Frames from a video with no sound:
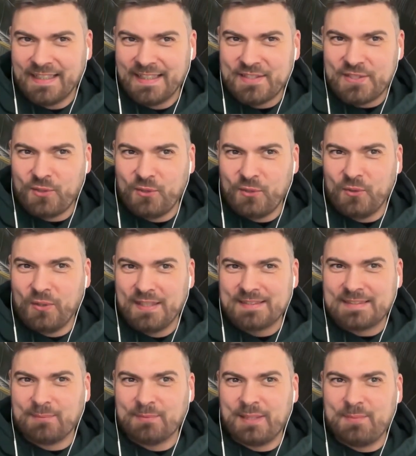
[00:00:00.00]
So
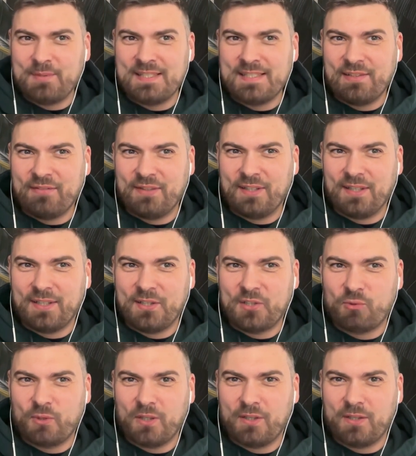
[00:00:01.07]
sometimes it's even like a
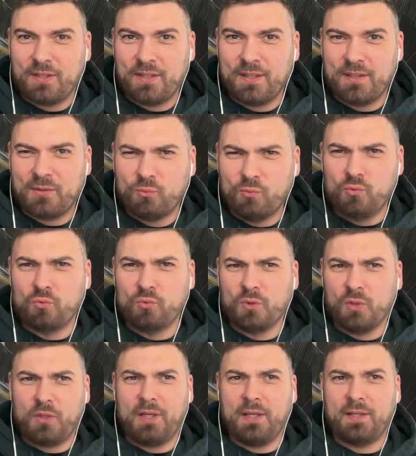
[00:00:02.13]
trigger, like, ooh,
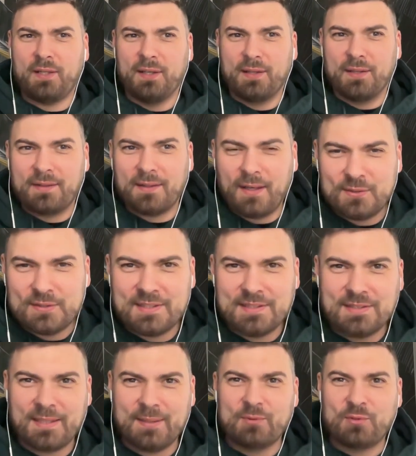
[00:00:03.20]
okay, now's the
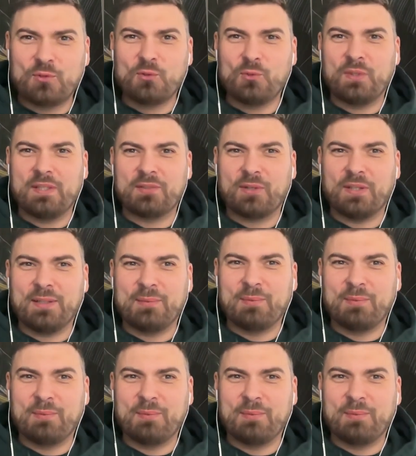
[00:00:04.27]
time to do it, right?